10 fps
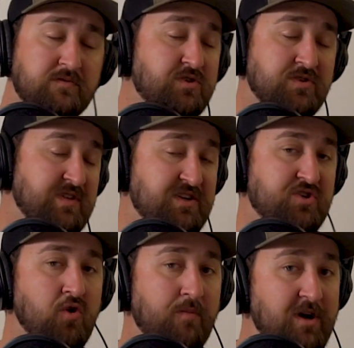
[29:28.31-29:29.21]
just like
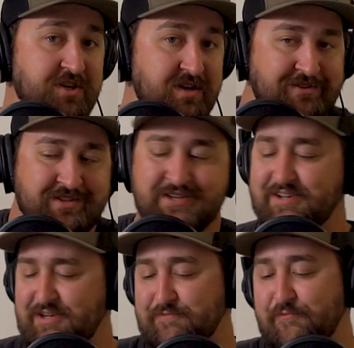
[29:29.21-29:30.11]
so much else
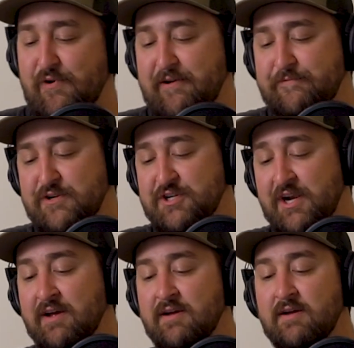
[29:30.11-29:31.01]
in fly
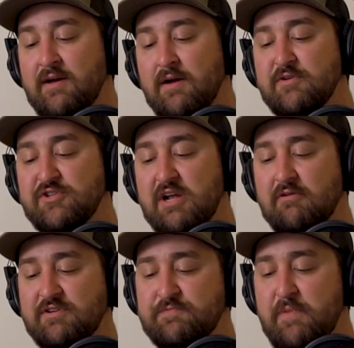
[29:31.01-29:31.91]
fishing. But
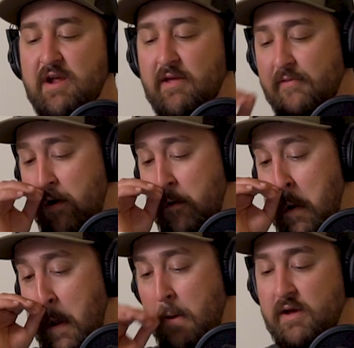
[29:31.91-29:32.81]
generally speaking,
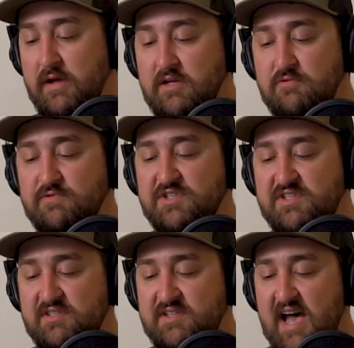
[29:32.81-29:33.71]
though, you
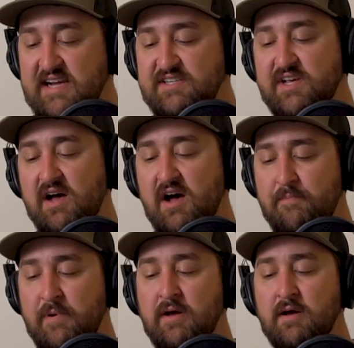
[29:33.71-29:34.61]
size
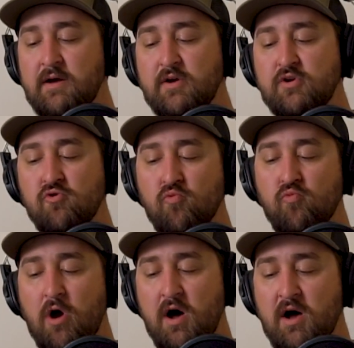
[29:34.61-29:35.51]
up your
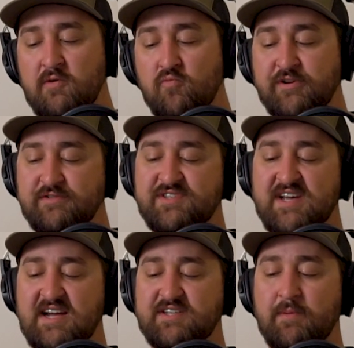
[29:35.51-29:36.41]
rod when you
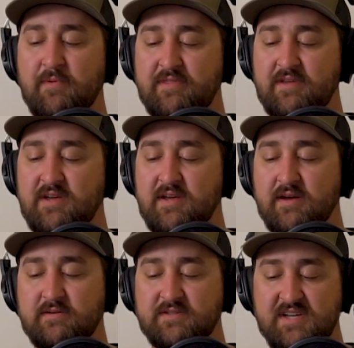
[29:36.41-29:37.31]
size up the
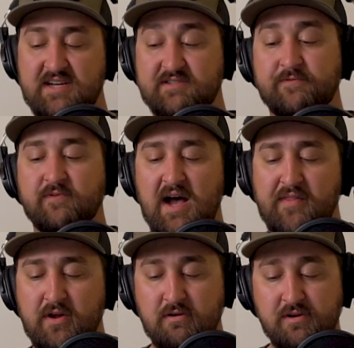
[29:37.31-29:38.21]
size of fly
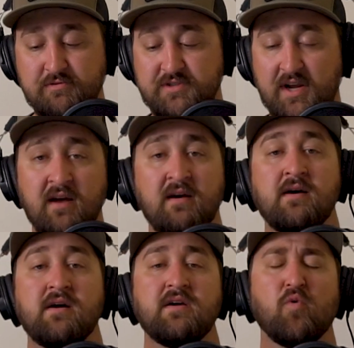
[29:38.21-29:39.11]
that you're using.
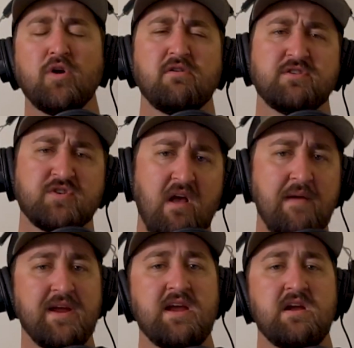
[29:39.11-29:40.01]
What you're
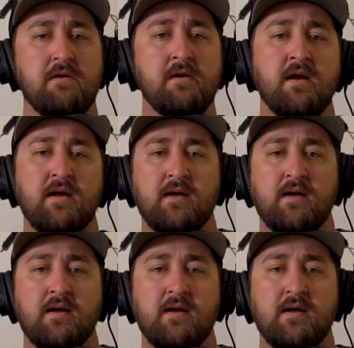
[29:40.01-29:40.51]
describing here